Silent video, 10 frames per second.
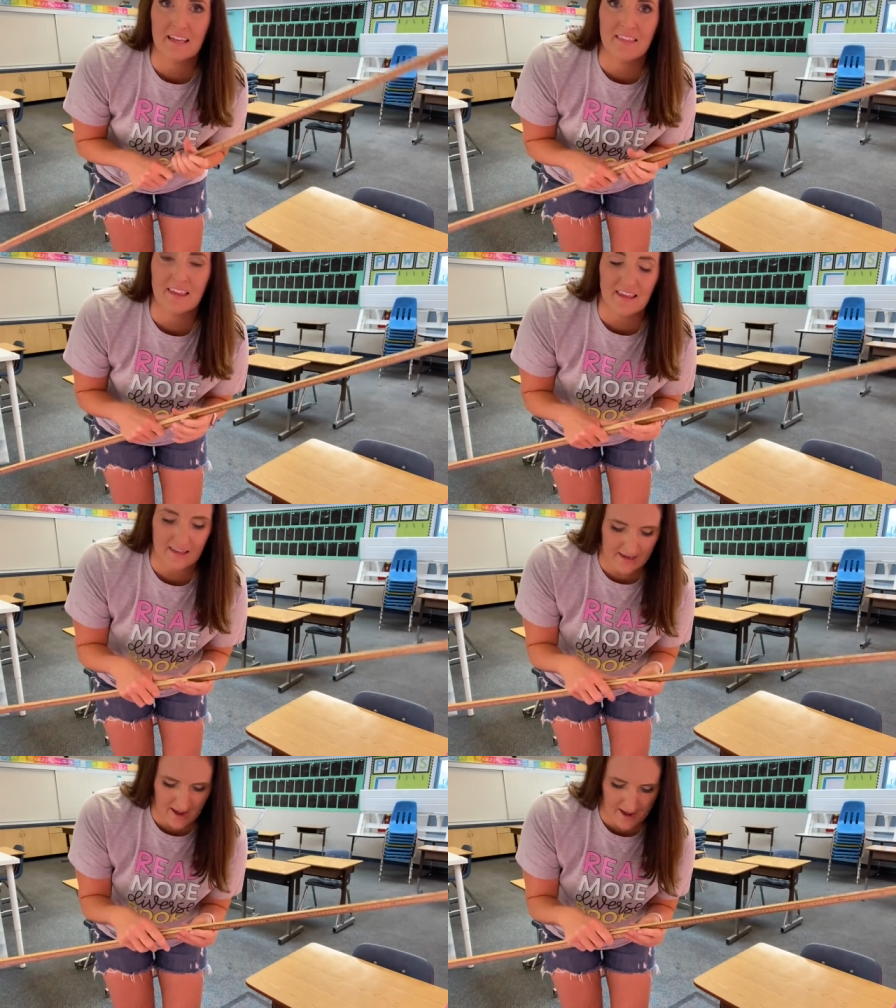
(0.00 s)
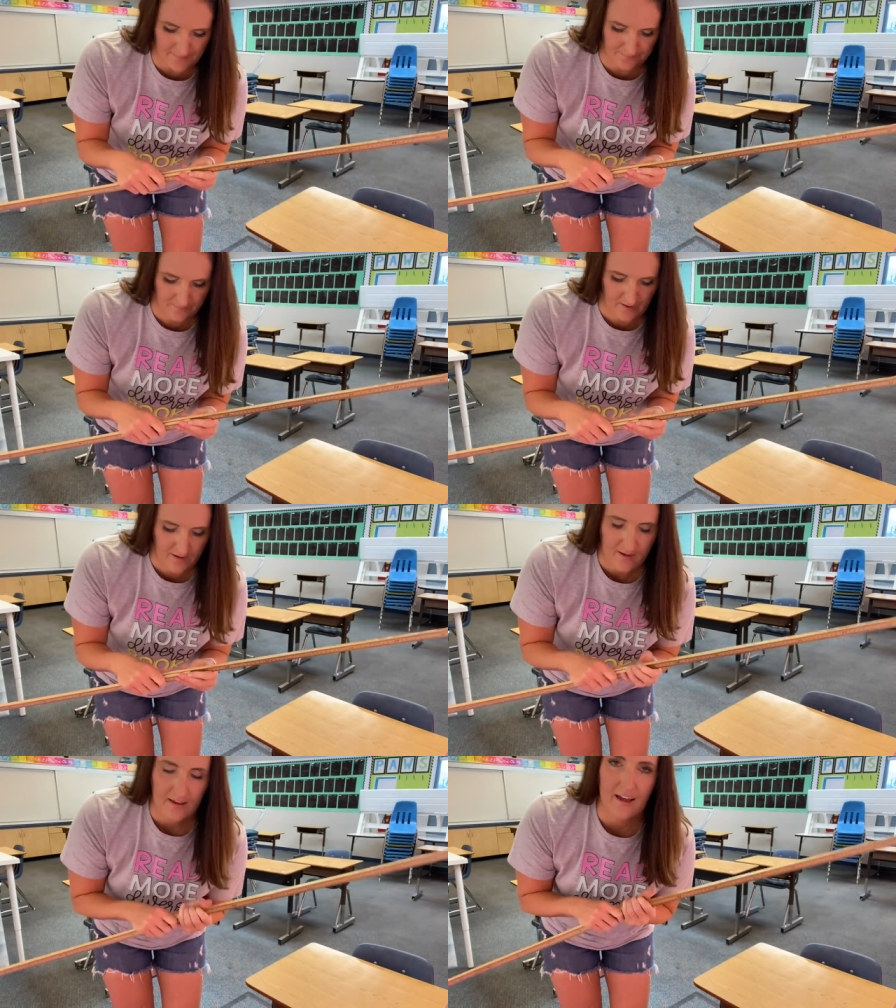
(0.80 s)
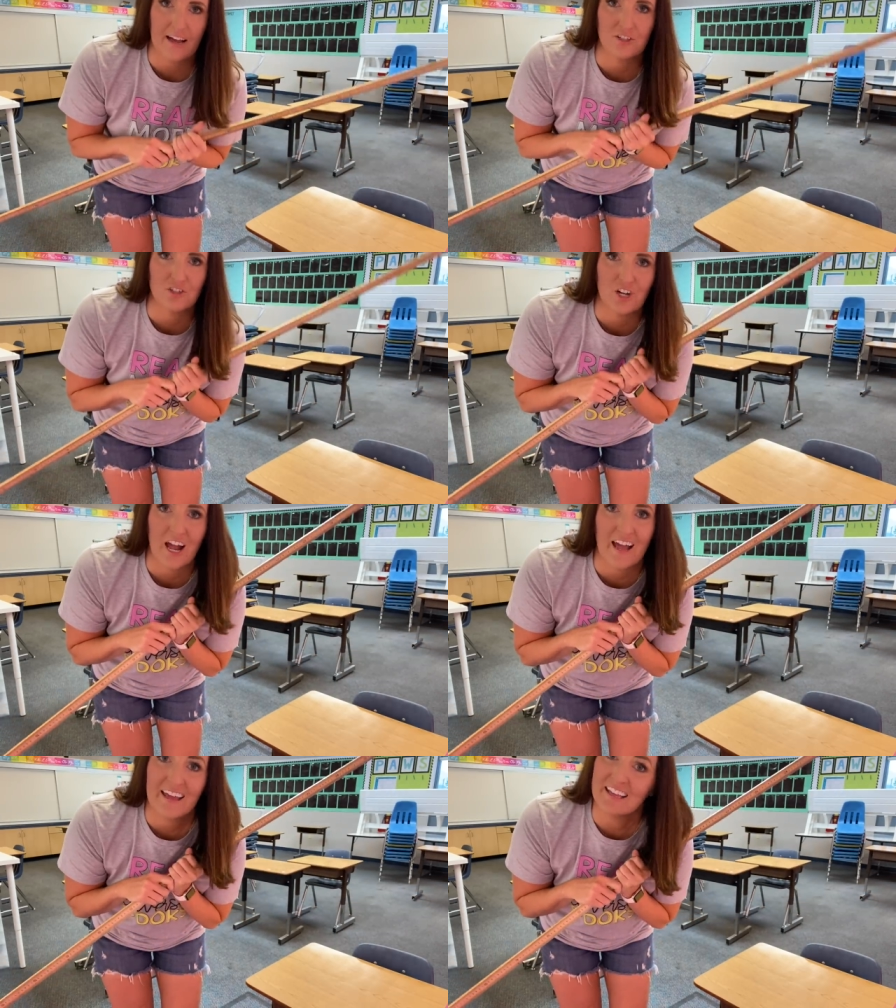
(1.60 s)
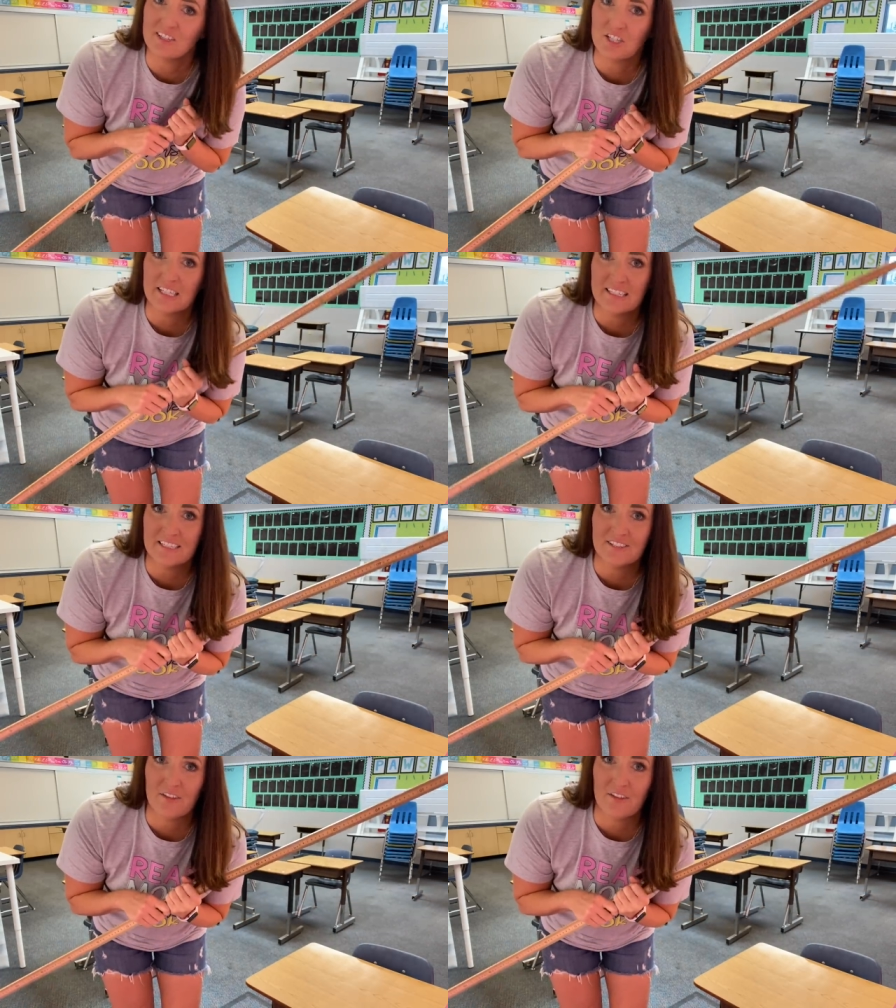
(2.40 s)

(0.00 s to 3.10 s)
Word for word: the um, extra inches so